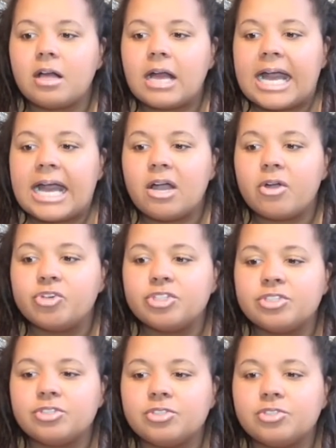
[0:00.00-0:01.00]
how
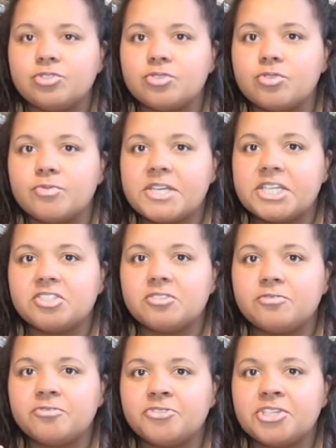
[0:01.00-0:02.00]
Yule makes
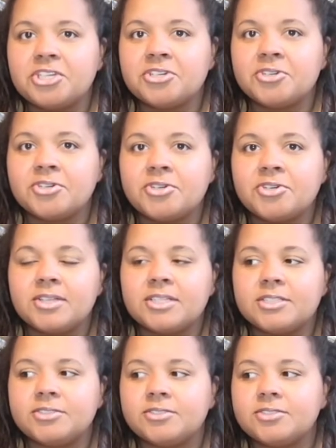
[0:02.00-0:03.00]
you feel
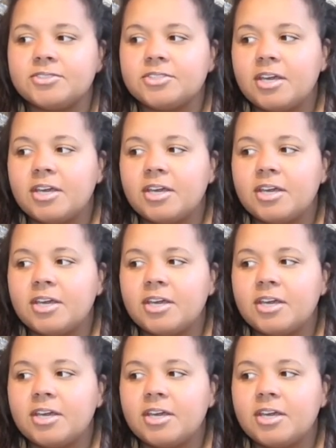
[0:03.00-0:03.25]
and